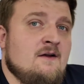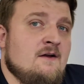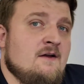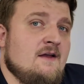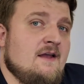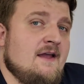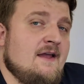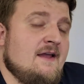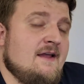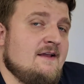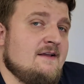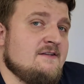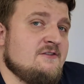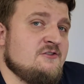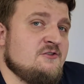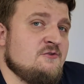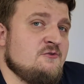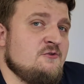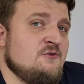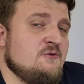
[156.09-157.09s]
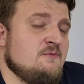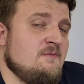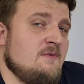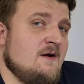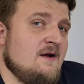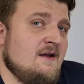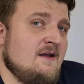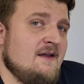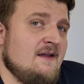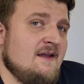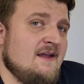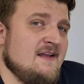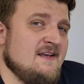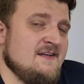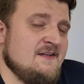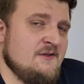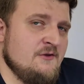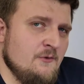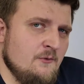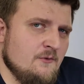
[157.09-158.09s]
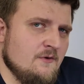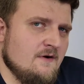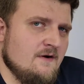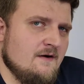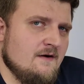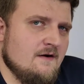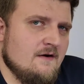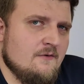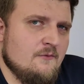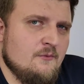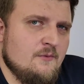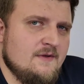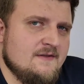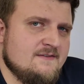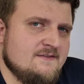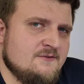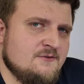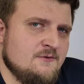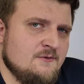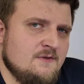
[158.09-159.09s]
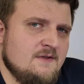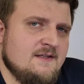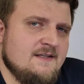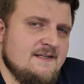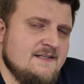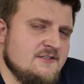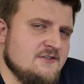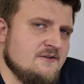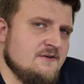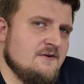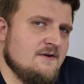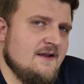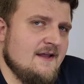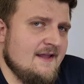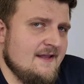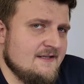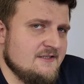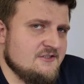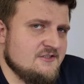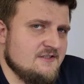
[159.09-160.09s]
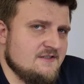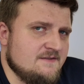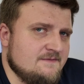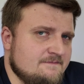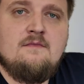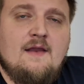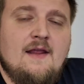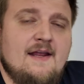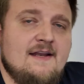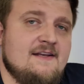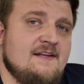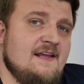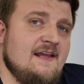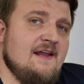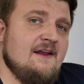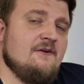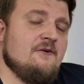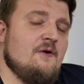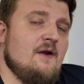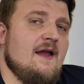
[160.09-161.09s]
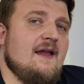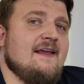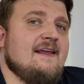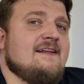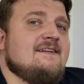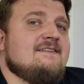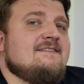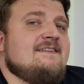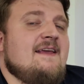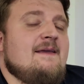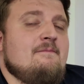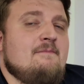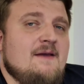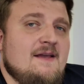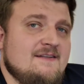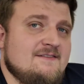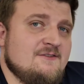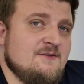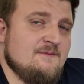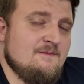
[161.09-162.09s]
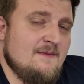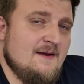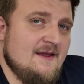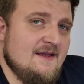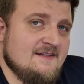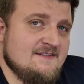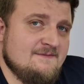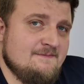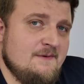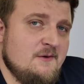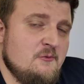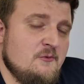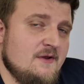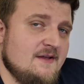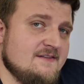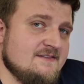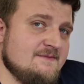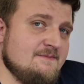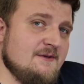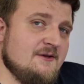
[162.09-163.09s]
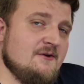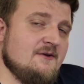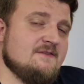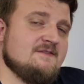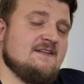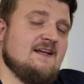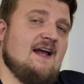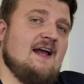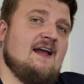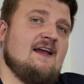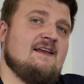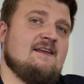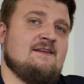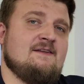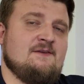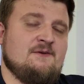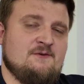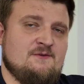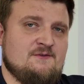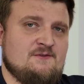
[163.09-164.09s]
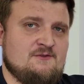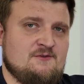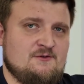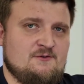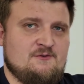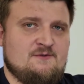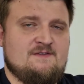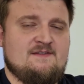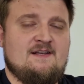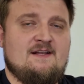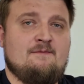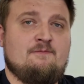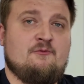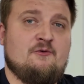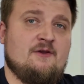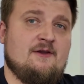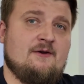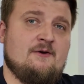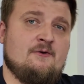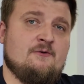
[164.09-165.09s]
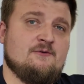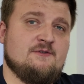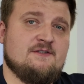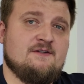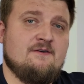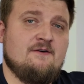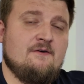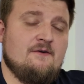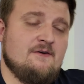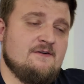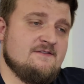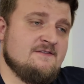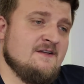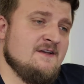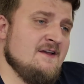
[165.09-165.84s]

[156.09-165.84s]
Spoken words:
And should you buy a new car with 2-liter engine? And here I can say, based on my experience, because I used to sell pre-owned cars